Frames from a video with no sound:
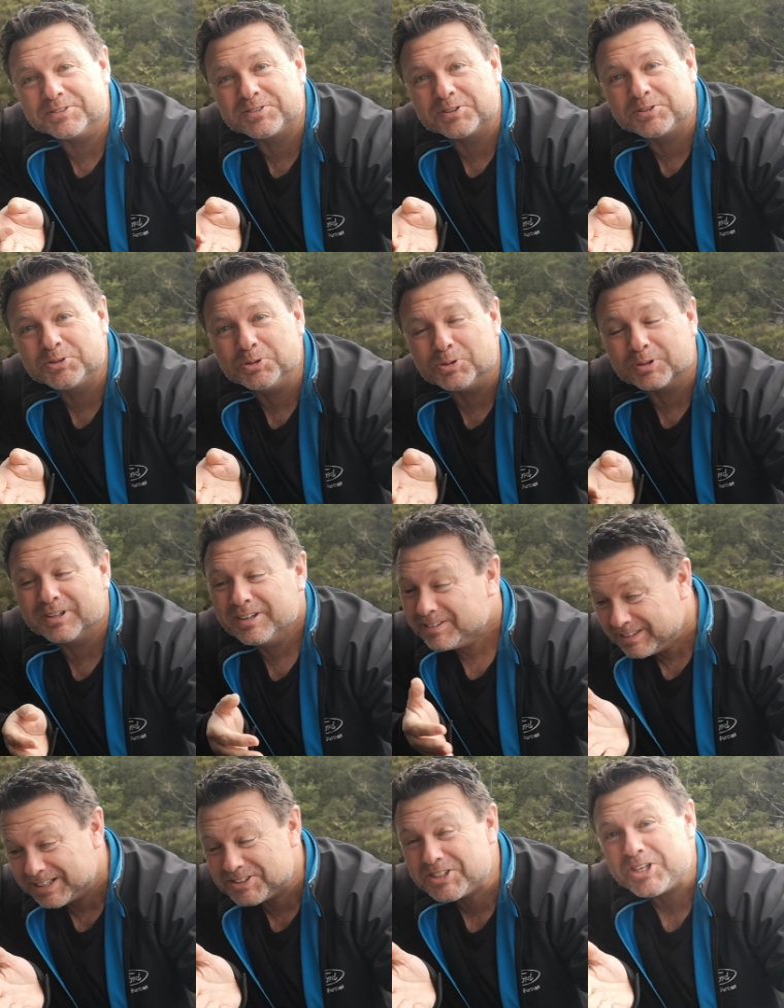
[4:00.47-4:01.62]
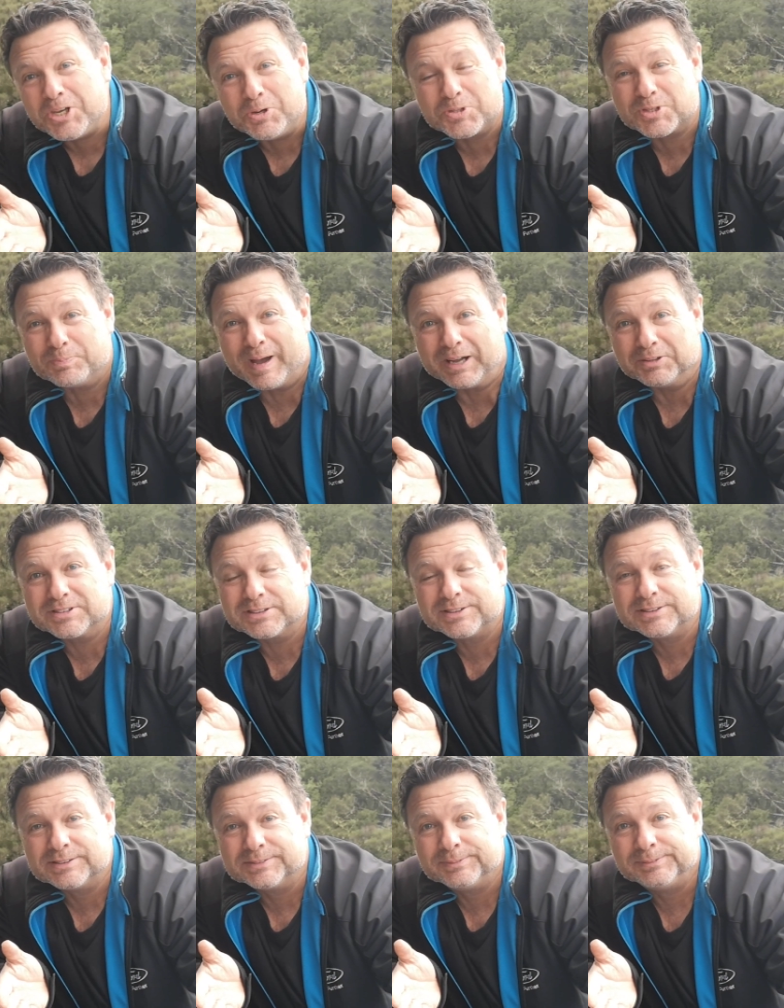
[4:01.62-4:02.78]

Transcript: meters of torque. That's huge amounts.